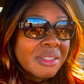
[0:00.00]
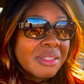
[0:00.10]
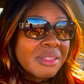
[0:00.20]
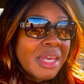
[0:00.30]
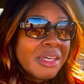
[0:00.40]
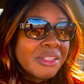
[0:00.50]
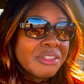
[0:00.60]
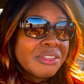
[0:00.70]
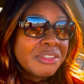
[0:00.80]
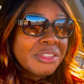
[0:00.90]
they
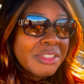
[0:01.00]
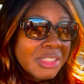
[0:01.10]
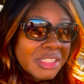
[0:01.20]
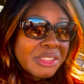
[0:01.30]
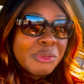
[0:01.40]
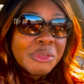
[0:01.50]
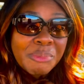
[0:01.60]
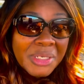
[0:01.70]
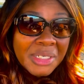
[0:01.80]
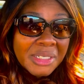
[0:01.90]
understood that she was
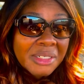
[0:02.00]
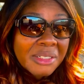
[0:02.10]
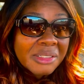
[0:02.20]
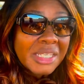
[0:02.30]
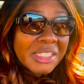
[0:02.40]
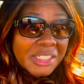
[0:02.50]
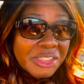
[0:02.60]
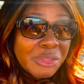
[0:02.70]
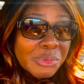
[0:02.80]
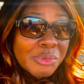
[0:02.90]
that
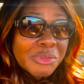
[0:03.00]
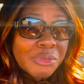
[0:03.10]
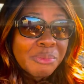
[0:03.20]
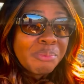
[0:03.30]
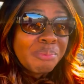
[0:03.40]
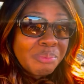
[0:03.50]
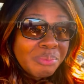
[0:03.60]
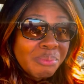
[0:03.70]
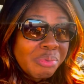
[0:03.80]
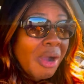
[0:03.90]
she was going to
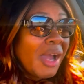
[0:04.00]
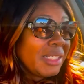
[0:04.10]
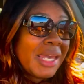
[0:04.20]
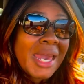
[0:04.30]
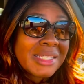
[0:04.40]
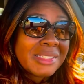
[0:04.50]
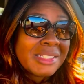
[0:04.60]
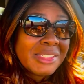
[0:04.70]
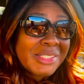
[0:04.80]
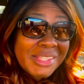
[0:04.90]
broadcast
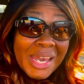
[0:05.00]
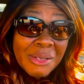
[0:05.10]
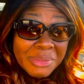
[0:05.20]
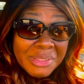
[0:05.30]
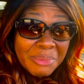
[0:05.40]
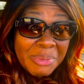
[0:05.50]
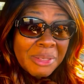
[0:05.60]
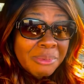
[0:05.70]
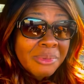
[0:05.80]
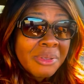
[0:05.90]
it to thousands of
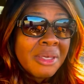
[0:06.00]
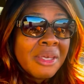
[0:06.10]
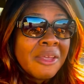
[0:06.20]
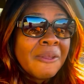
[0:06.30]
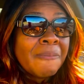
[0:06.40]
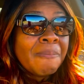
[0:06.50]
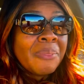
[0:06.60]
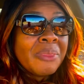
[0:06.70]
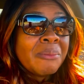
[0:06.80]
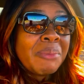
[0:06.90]
people.
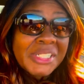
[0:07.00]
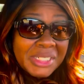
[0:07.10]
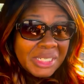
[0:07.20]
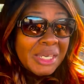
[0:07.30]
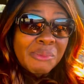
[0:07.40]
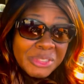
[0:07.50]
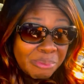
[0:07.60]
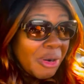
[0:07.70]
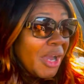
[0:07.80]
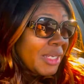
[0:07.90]
But it was
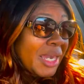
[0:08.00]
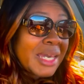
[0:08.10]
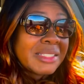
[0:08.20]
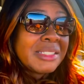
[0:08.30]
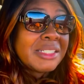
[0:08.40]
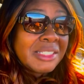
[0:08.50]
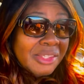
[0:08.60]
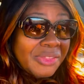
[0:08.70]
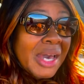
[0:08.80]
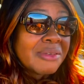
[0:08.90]
broadcasted to
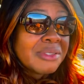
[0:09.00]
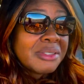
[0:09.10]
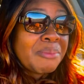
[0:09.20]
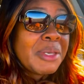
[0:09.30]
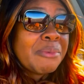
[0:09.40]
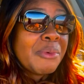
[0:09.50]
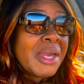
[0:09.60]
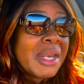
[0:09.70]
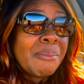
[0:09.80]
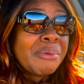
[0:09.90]
thousands of people.
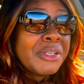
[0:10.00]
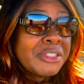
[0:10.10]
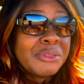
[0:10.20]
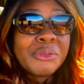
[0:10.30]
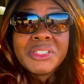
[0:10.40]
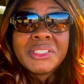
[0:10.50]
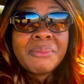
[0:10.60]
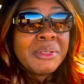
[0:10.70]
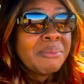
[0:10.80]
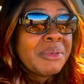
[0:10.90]
And I'm pretty sure
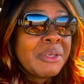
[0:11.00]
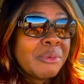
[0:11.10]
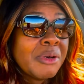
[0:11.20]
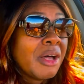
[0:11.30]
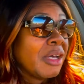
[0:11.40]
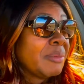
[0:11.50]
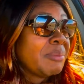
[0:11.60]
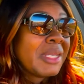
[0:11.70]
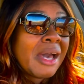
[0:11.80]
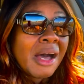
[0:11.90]
some of them people called up
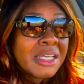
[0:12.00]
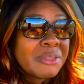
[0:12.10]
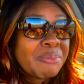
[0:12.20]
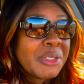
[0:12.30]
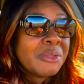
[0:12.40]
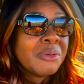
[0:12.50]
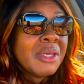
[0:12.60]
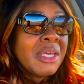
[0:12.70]
at that hospital.